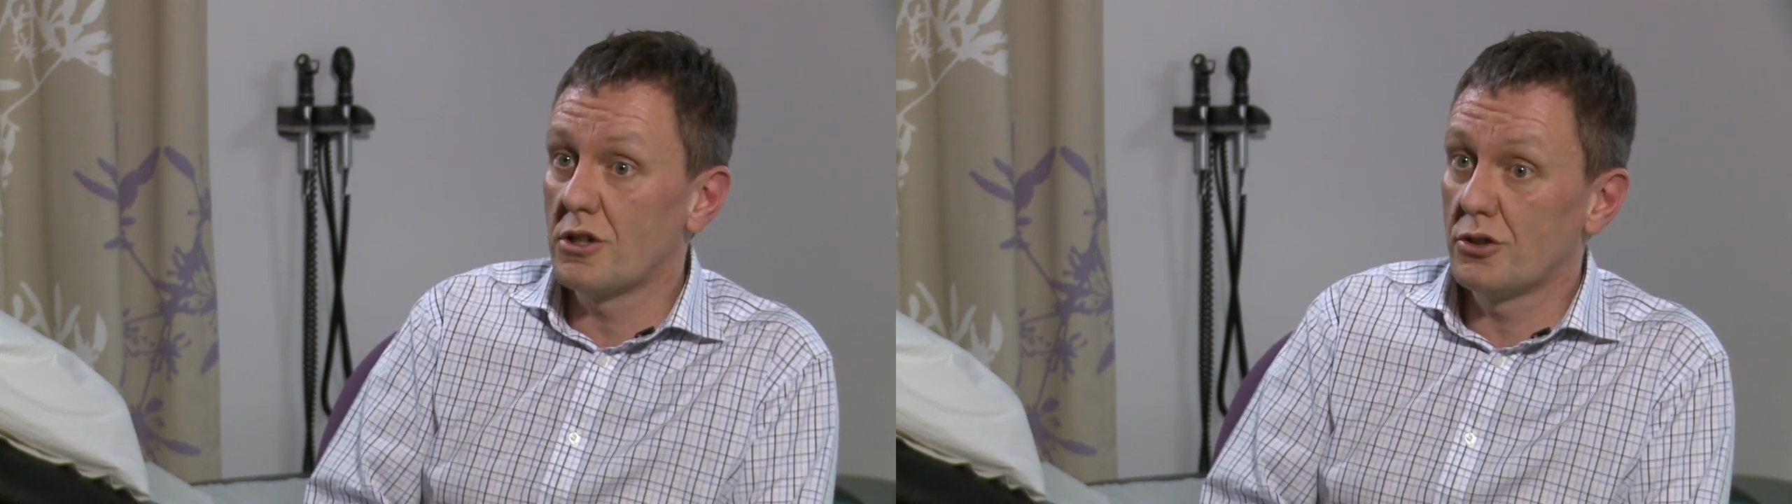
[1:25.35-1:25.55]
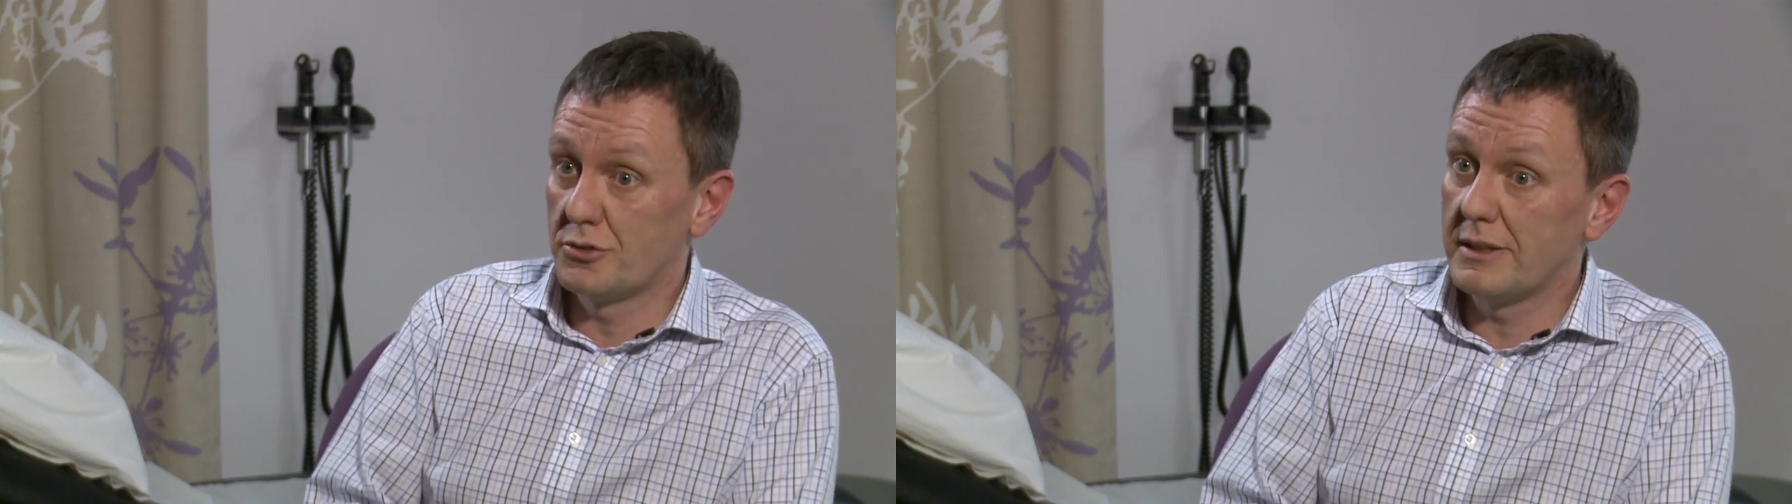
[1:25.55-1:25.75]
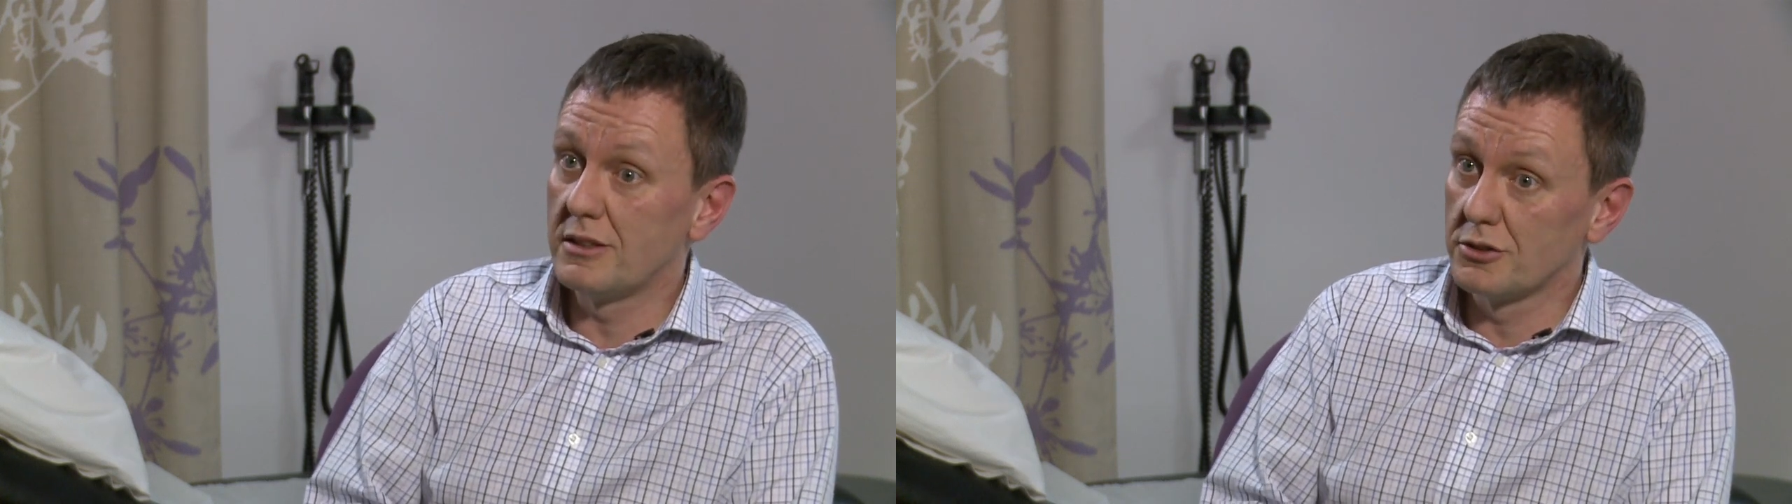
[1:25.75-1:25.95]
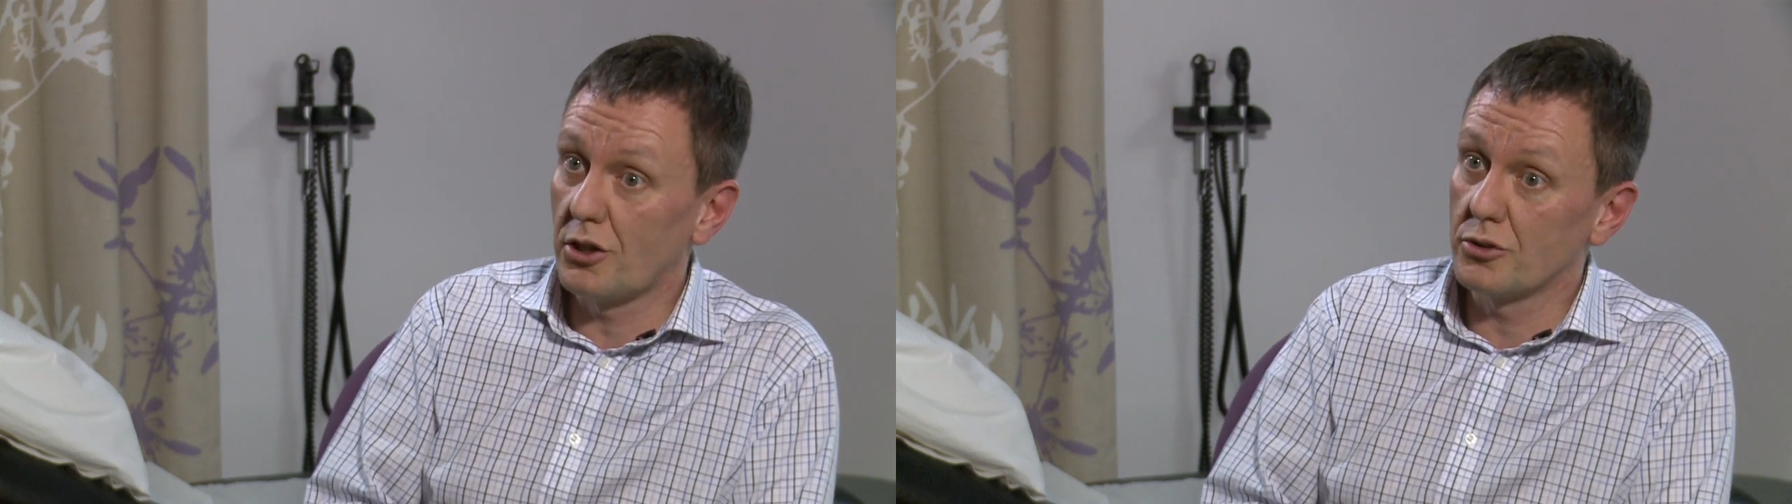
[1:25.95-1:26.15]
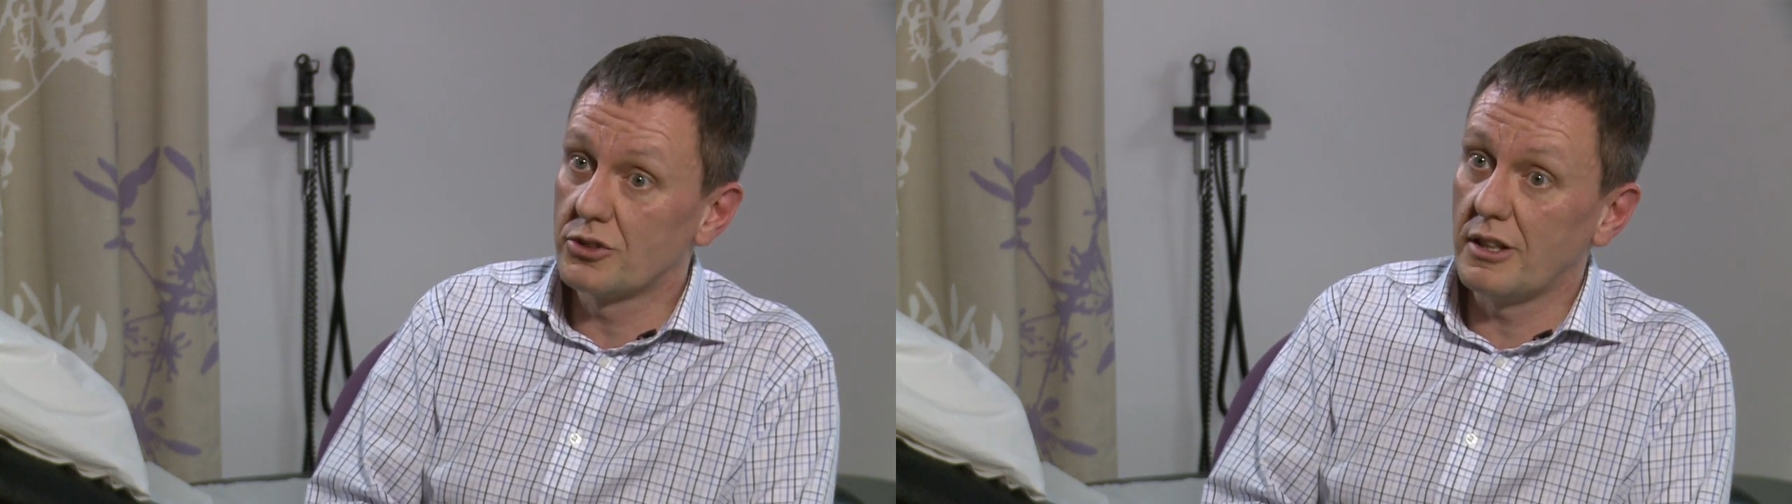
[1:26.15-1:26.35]
hospital
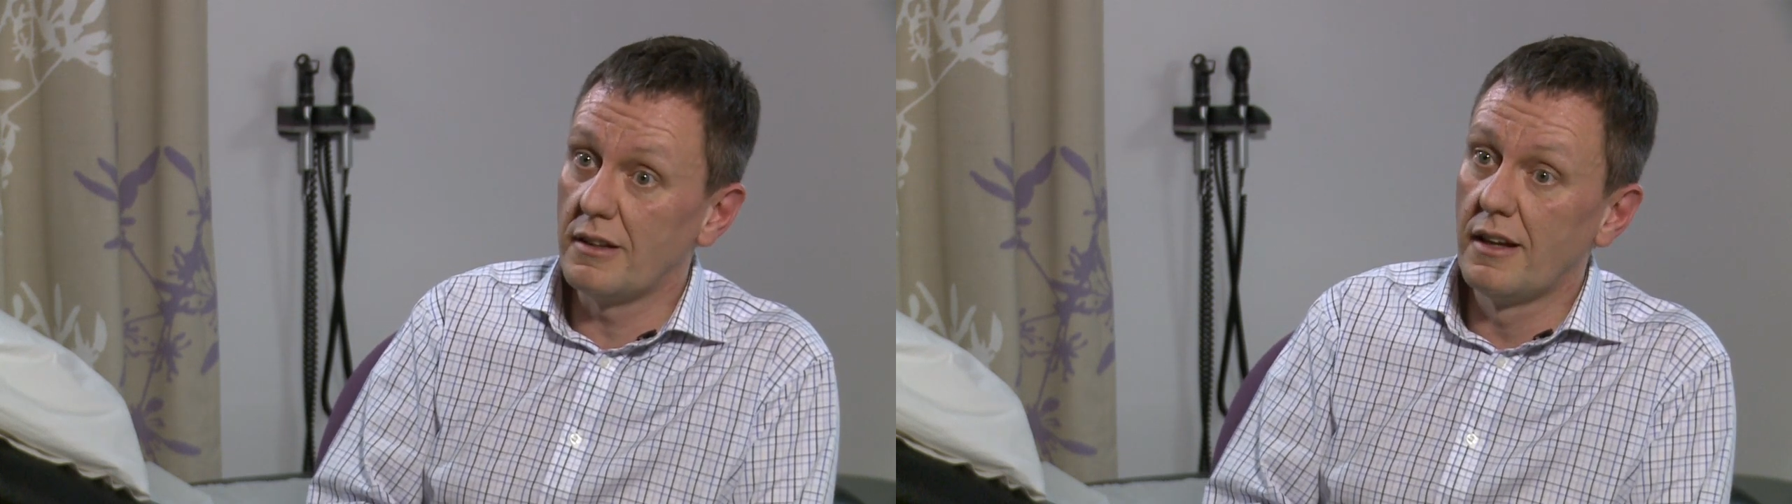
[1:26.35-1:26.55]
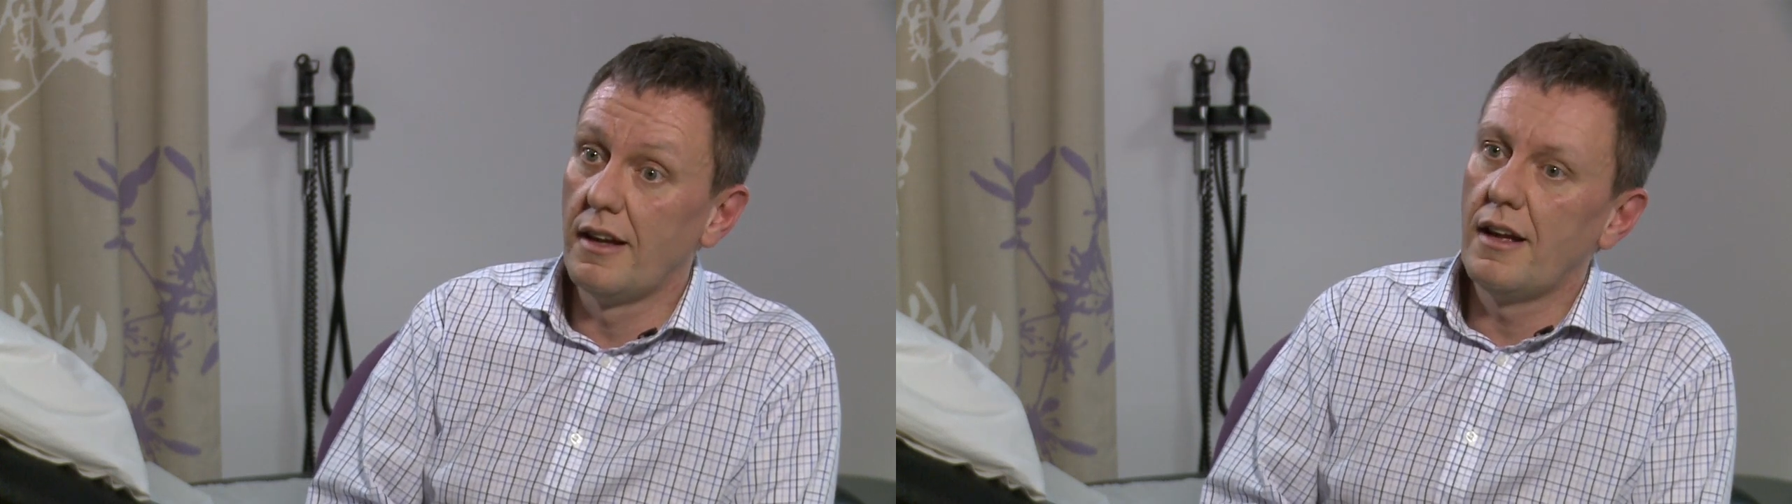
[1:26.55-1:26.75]
doctor,